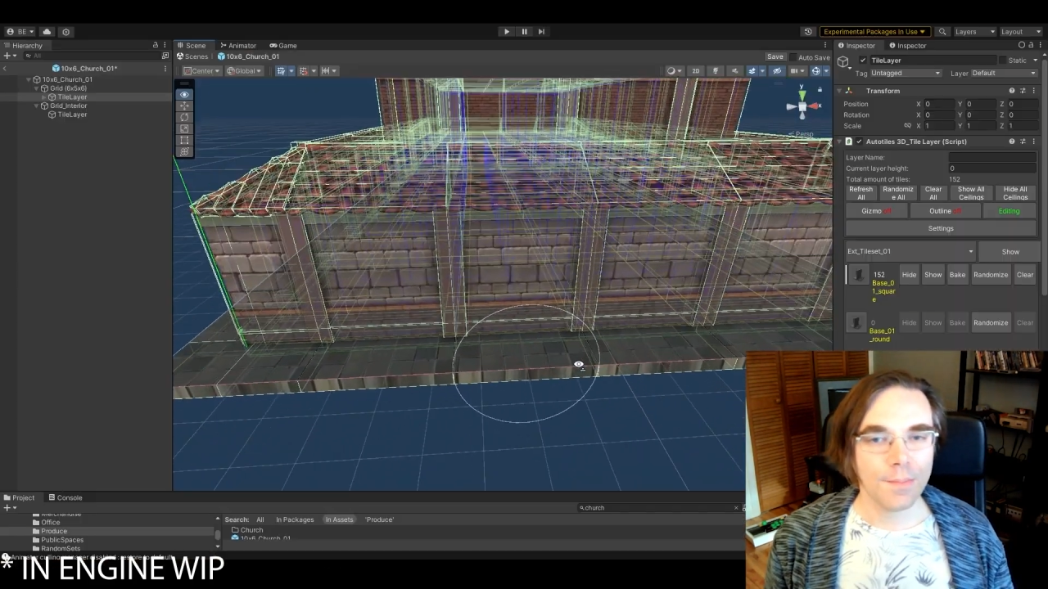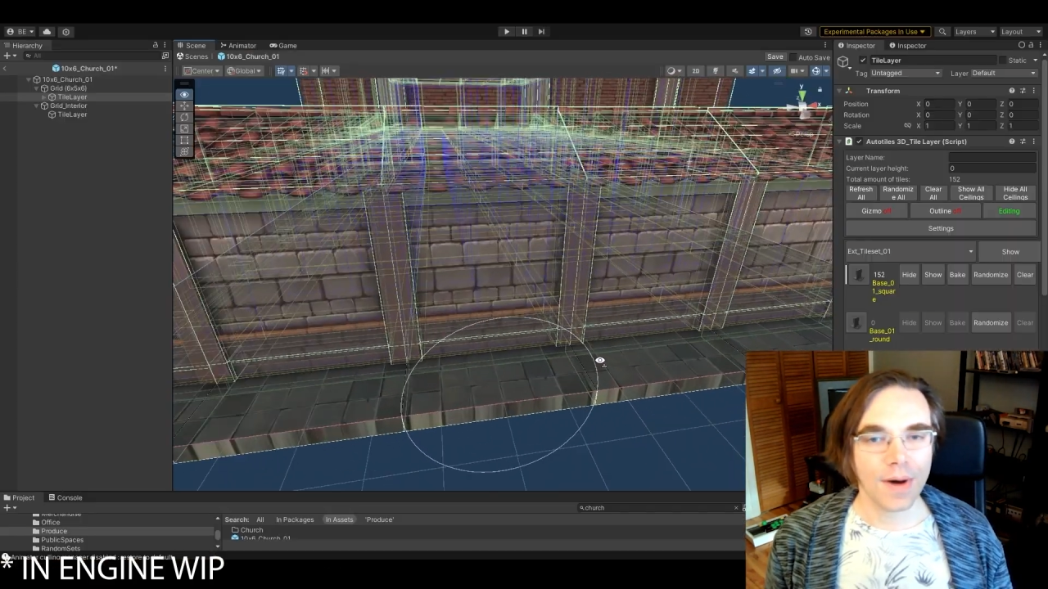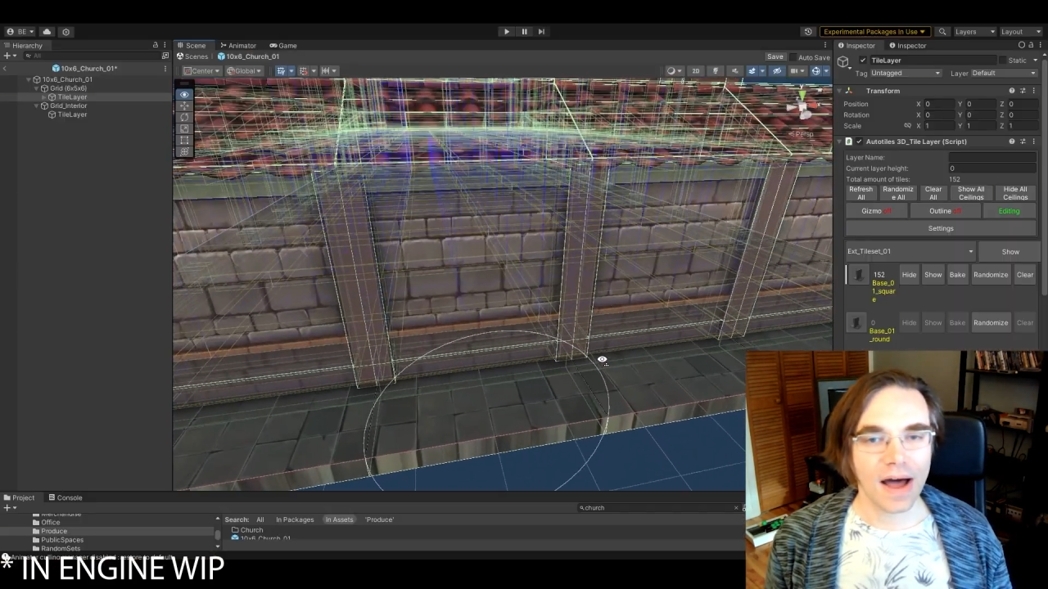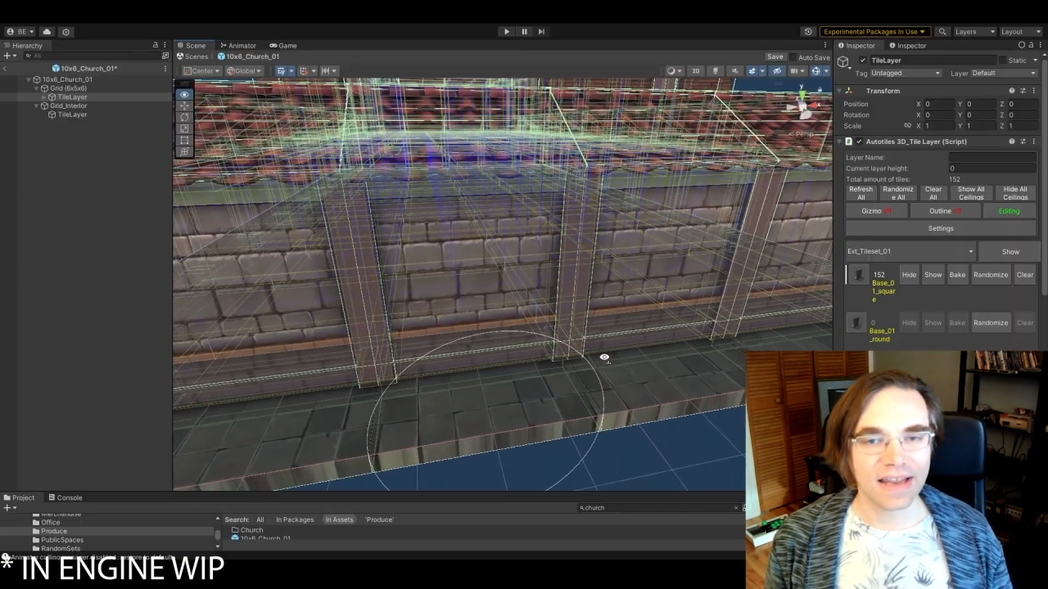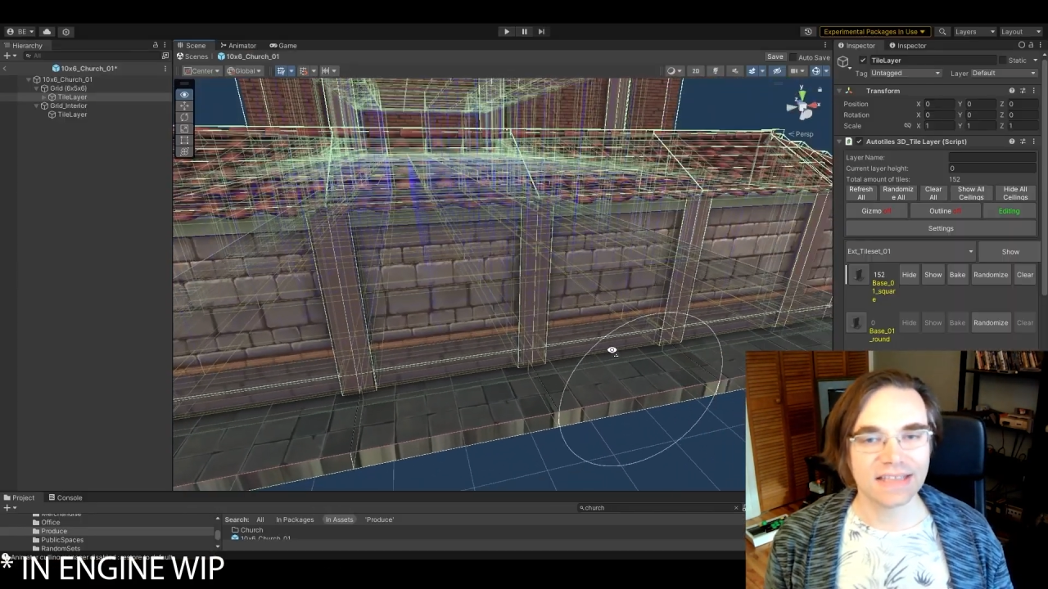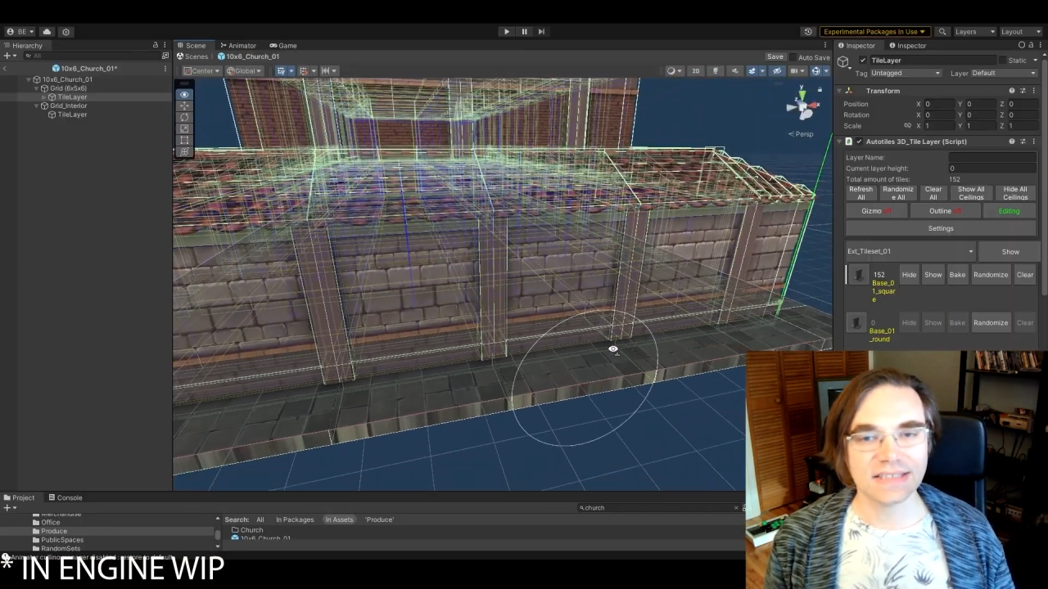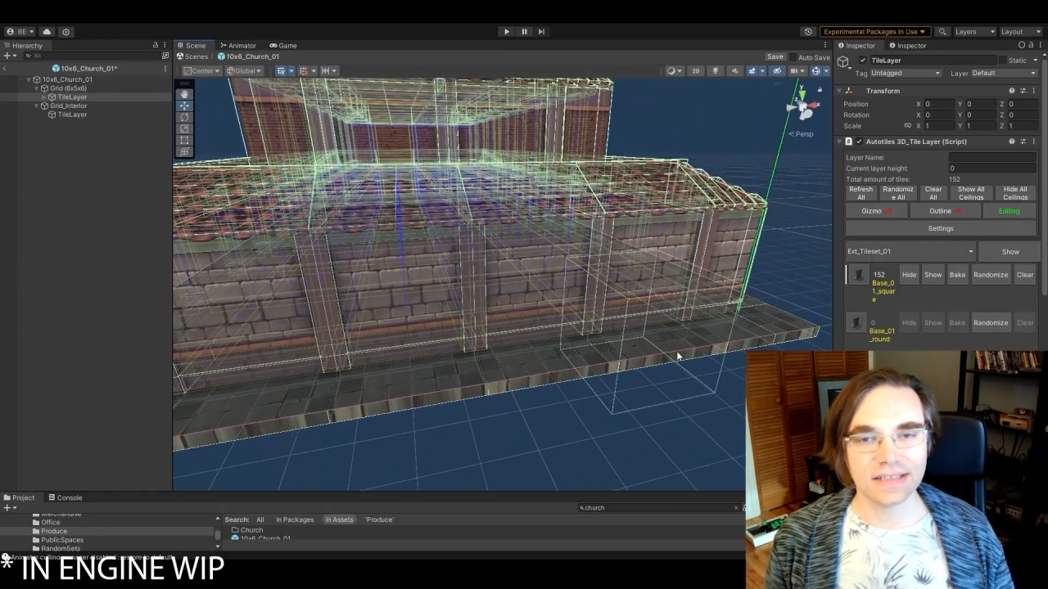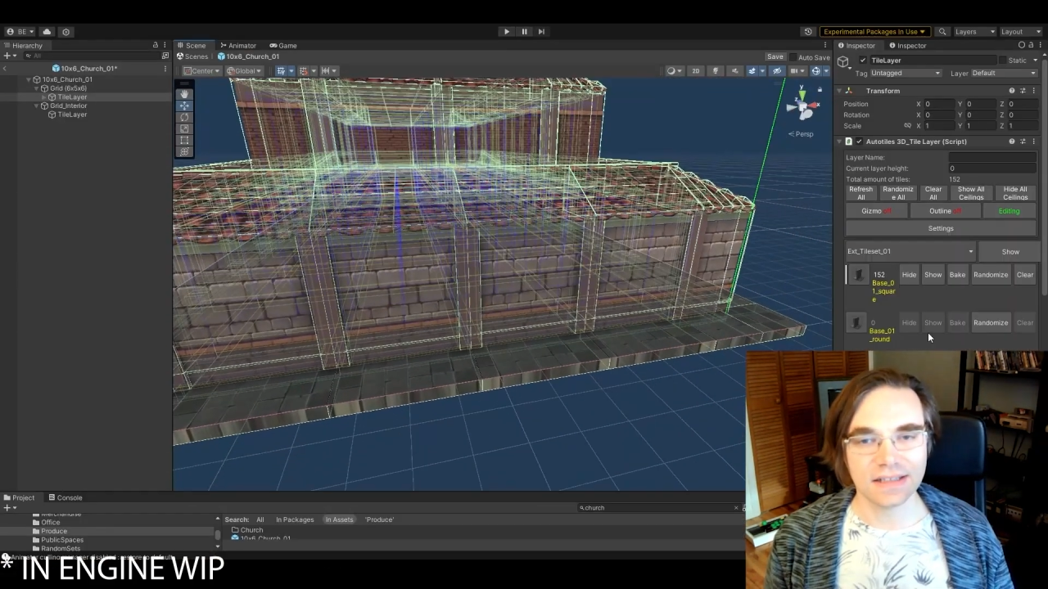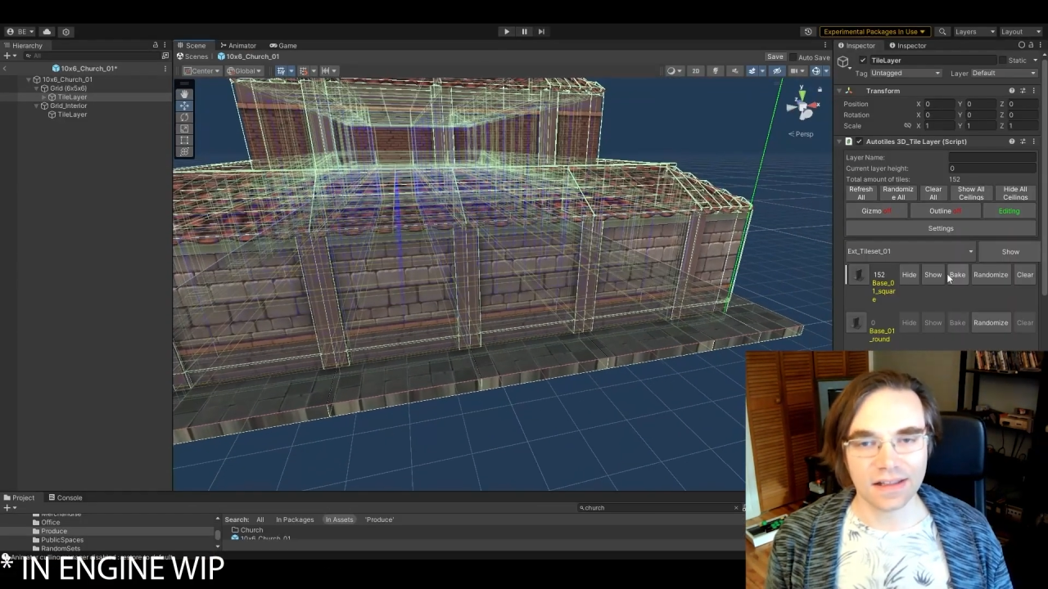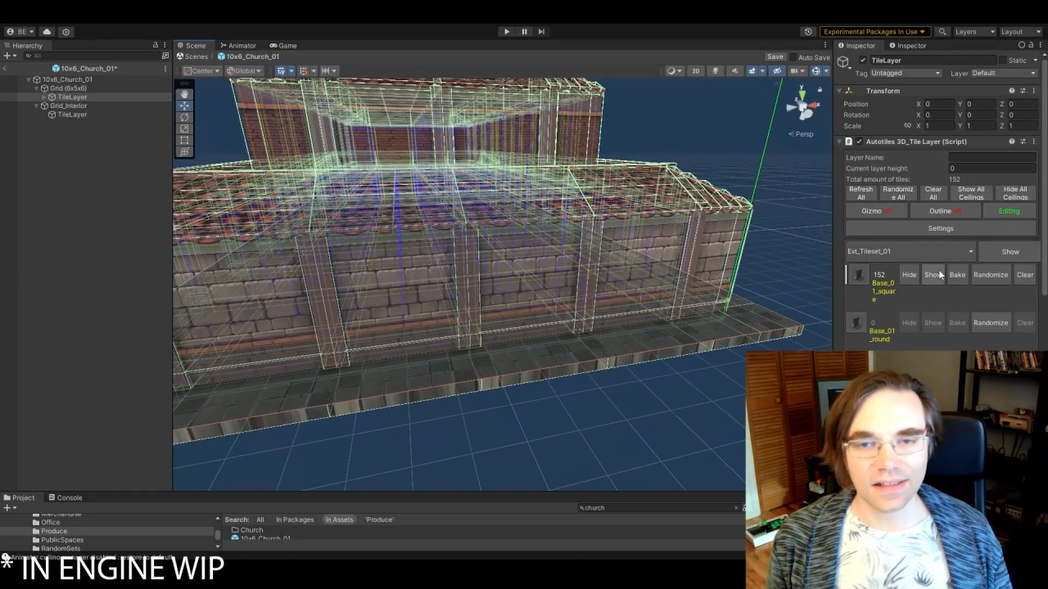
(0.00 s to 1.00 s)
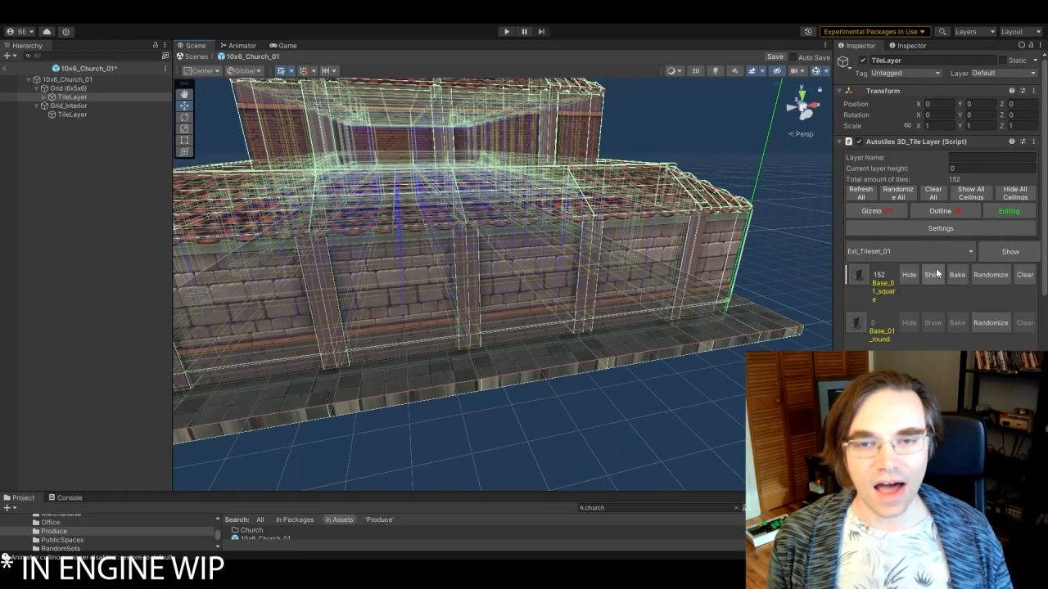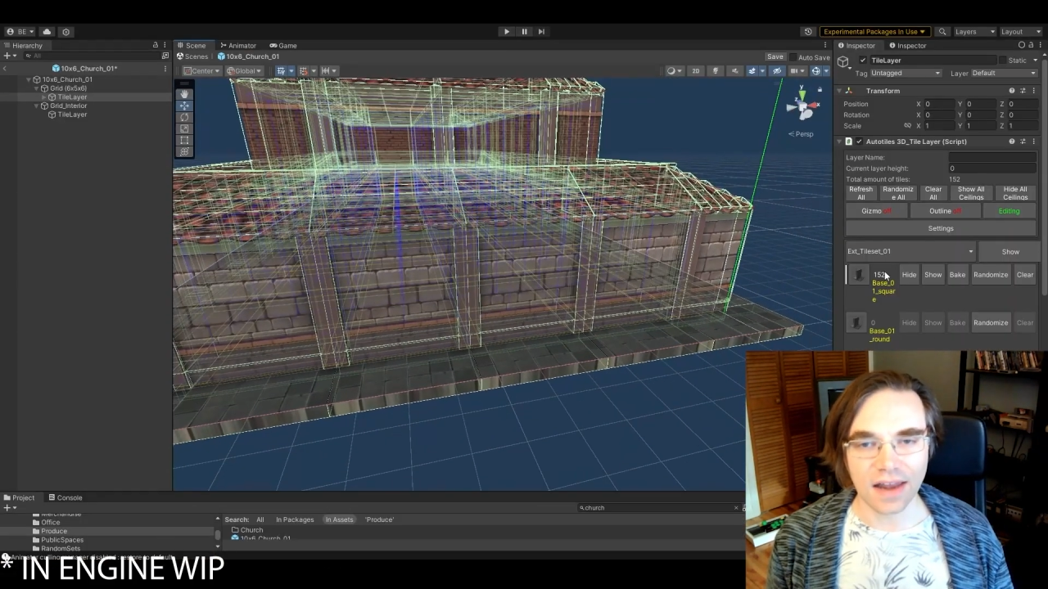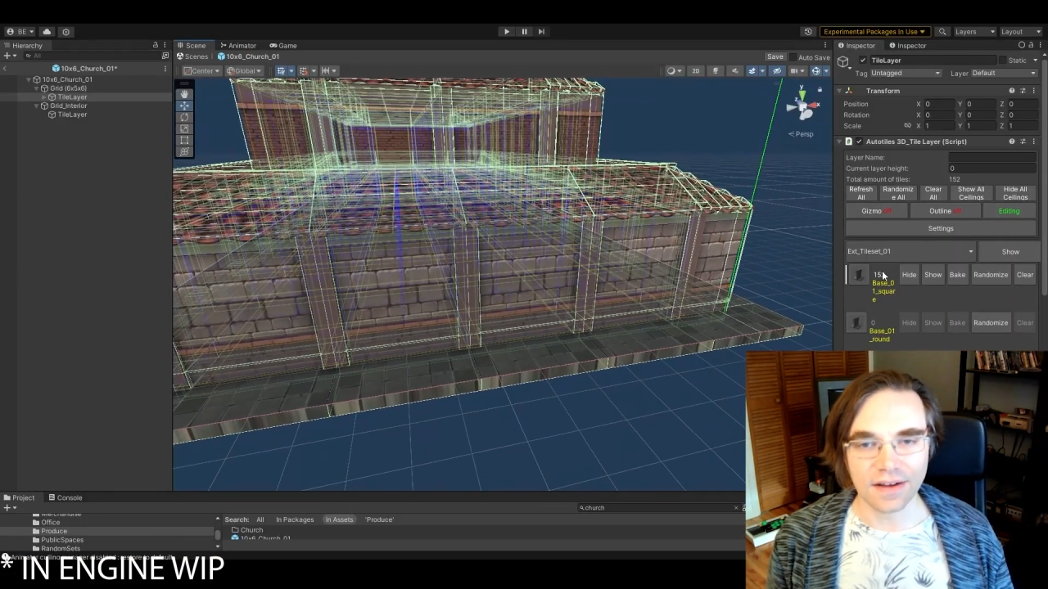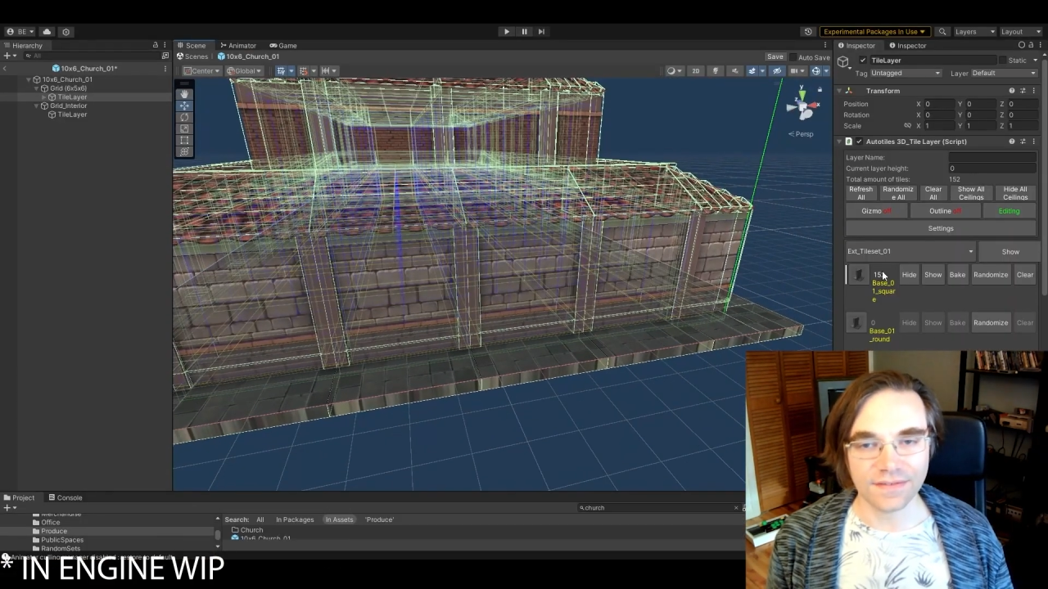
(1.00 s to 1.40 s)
but it's still a lot